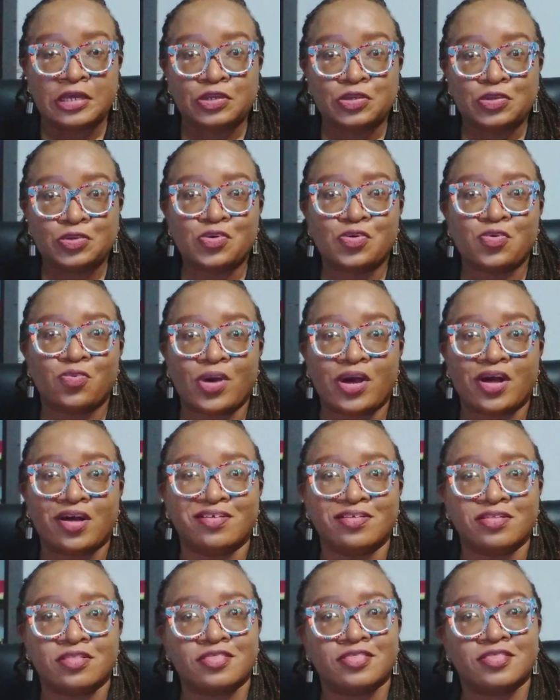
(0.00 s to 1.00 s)
your
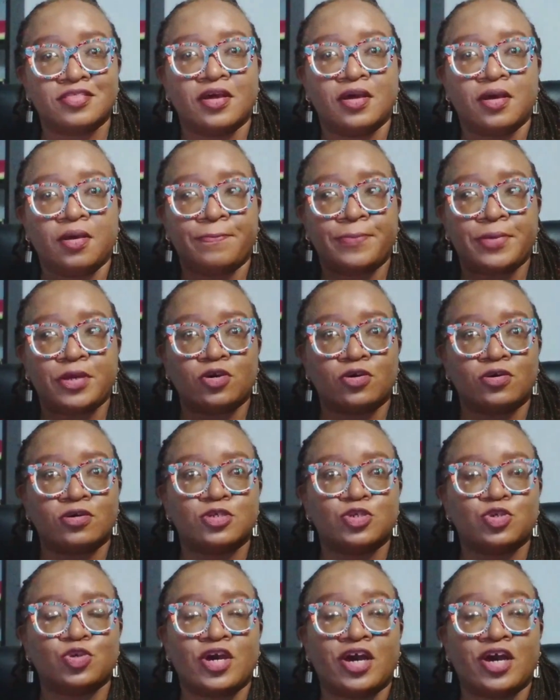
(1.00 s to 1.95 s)
wealth because you